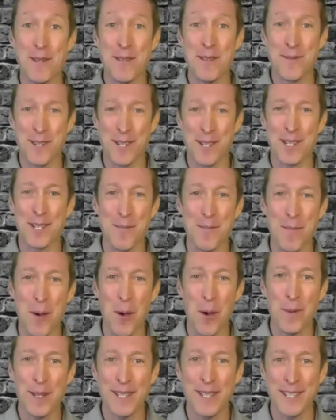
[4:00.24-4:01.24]
just a
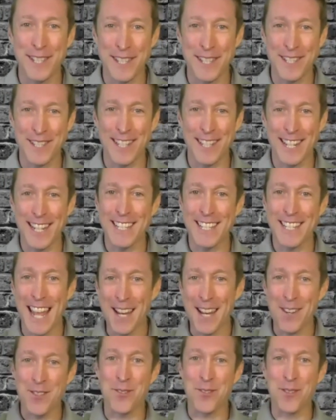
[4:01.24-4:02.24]
moment, since today's
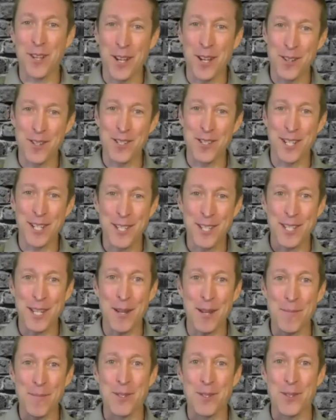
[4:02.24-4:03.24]
cancel culture
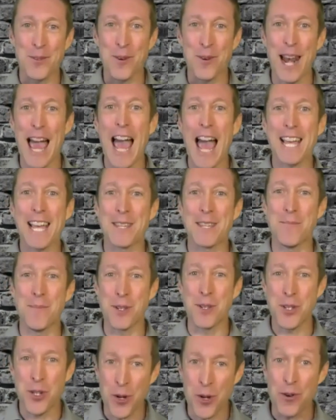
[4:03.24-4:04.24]
seems to lack the
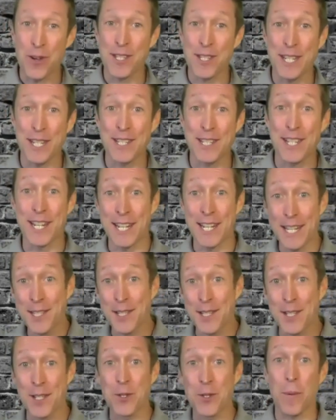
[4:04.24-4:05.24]
maturity to
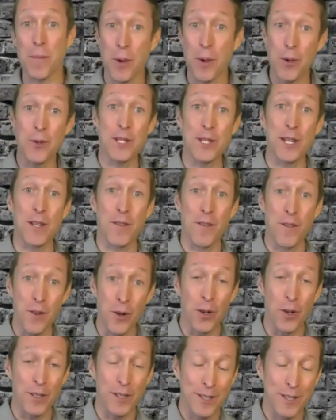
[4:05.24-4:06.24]
listen to opposing
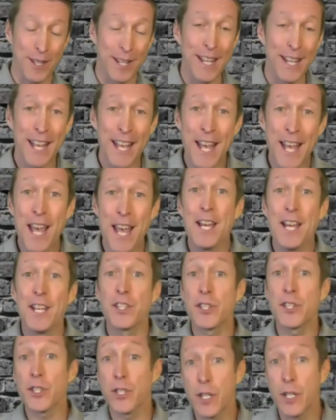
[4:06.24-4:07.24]
thoughts.
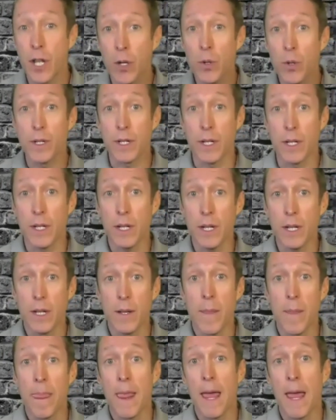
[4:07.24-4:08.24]
Snowden
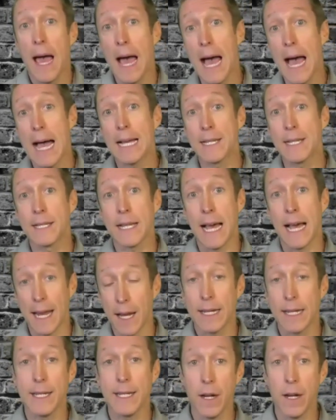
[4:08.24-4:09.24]
has an
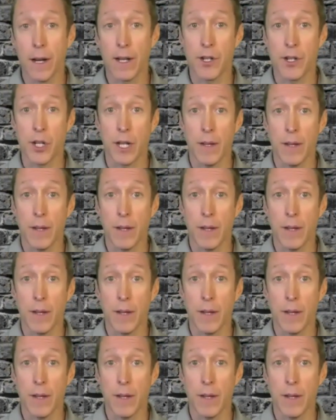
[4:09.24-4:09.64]
ideology.